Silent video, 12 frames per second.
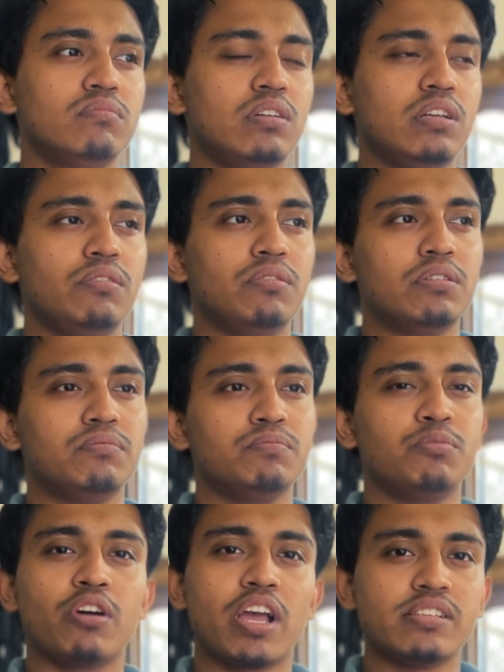you're
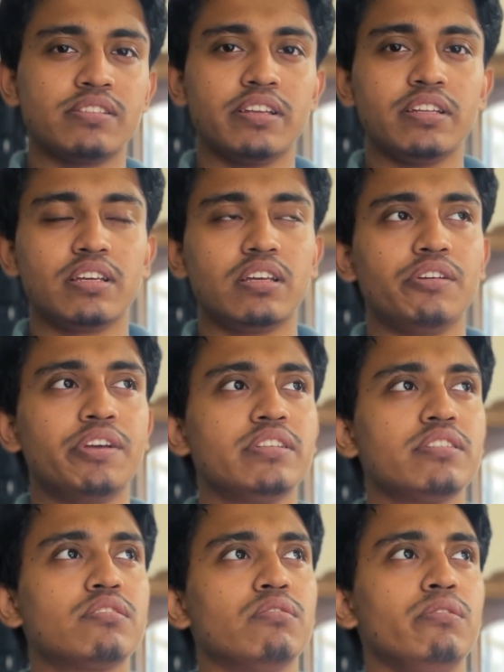procrastinating, you can
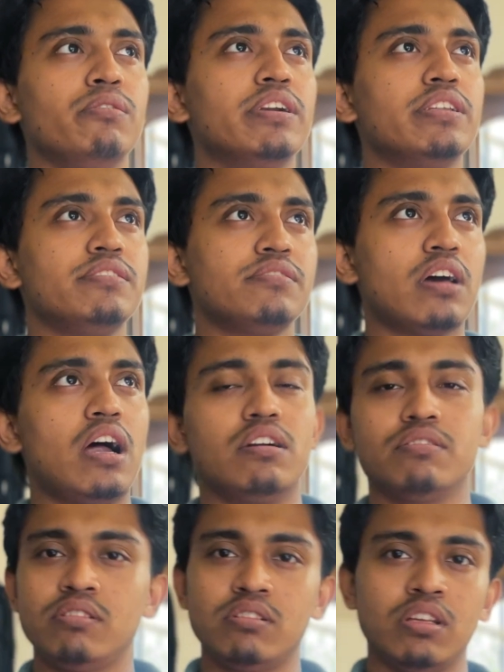just look at the
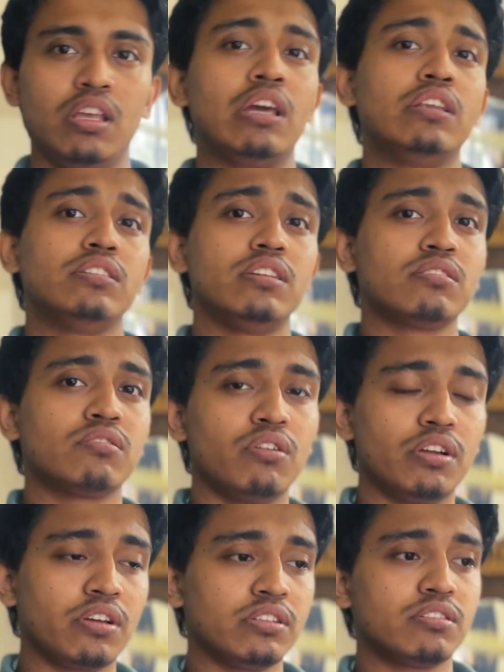stars. You can
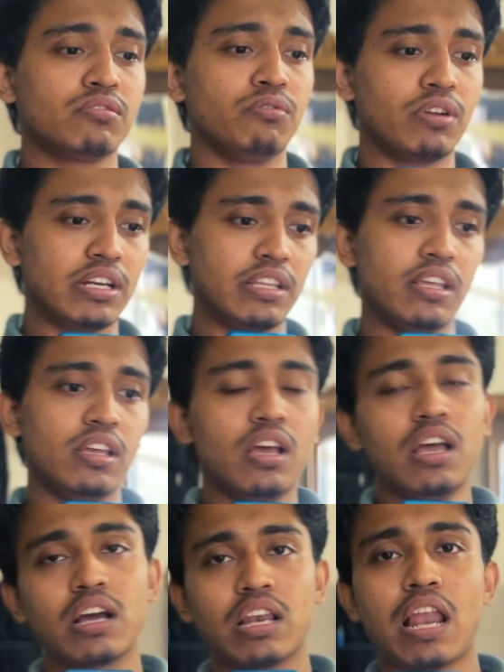just look at the
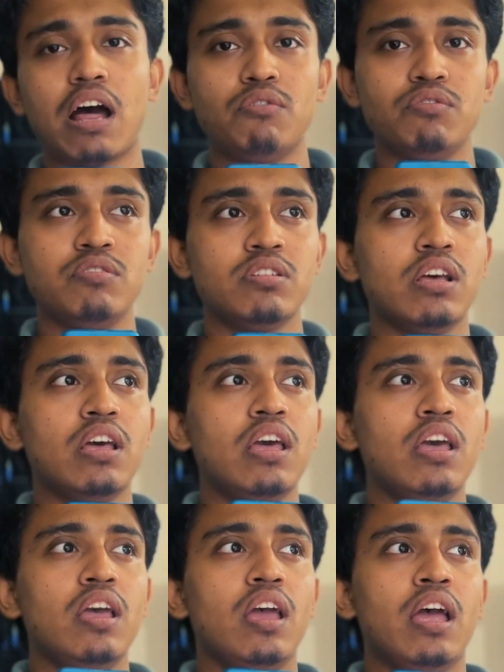clouds,
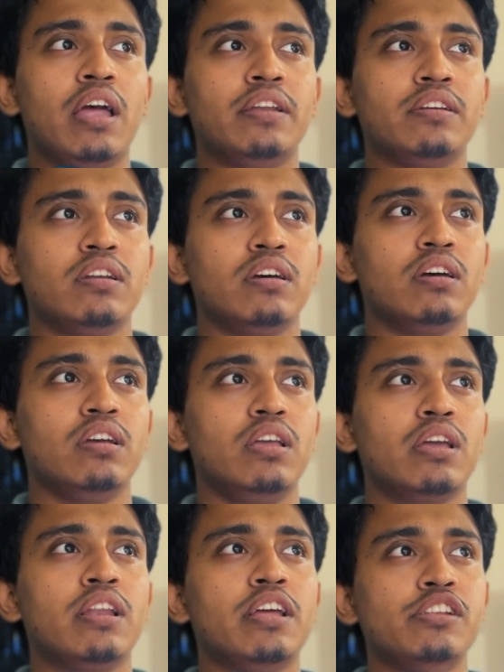and you
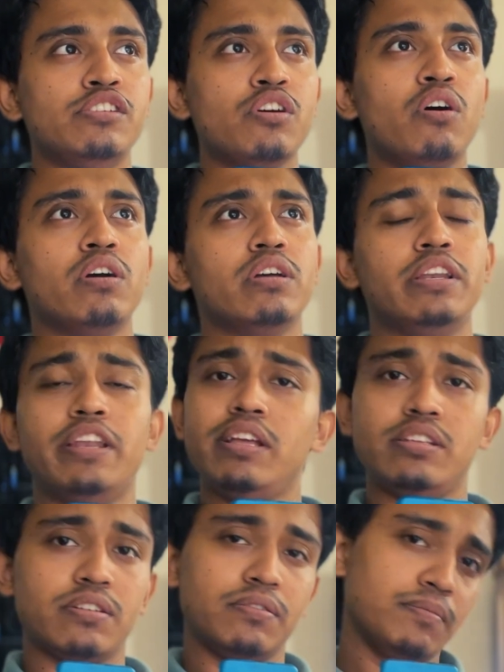can enjoy
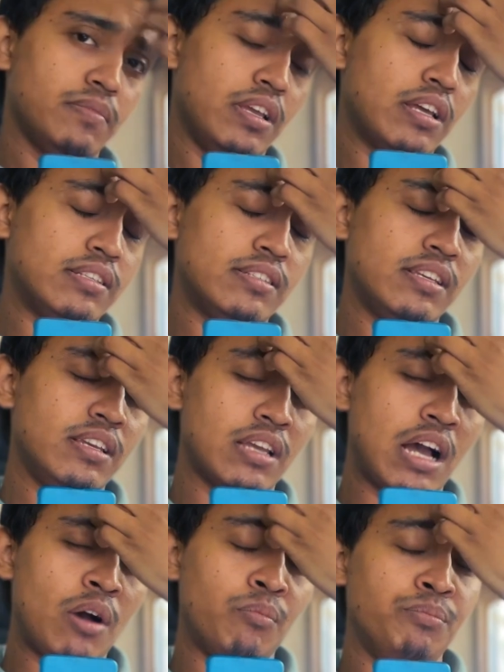nature. You can see
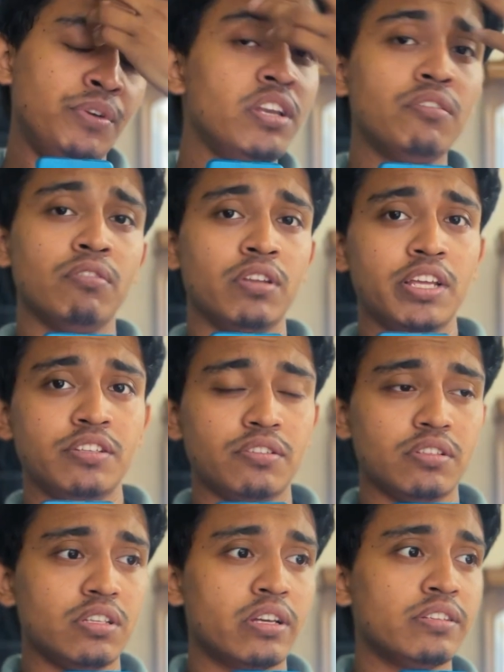how beautiful nature
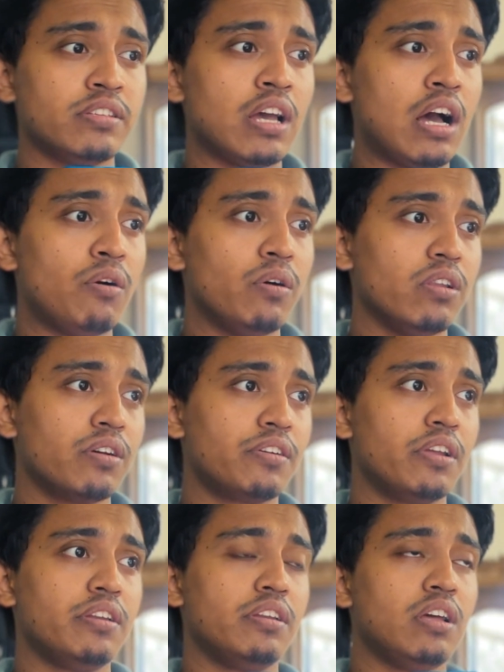is. You can see how Allah
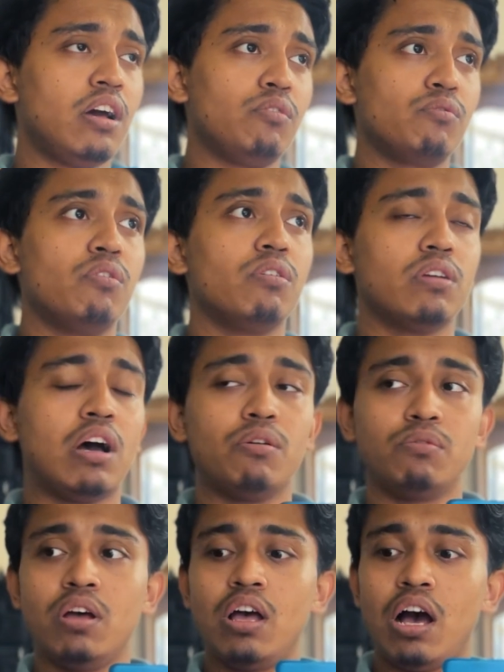created, how God,
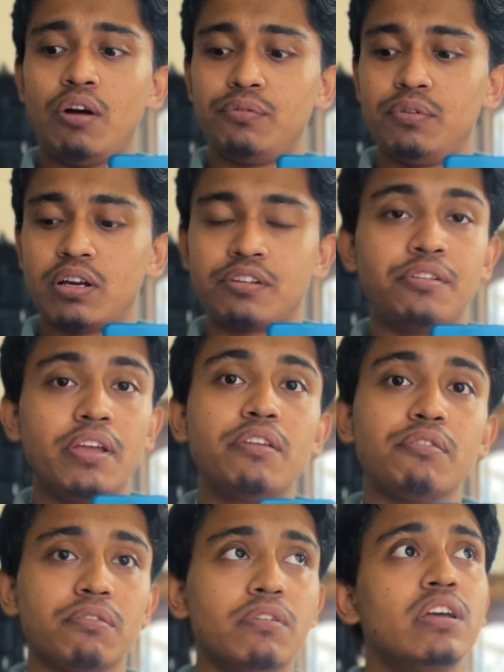how the creator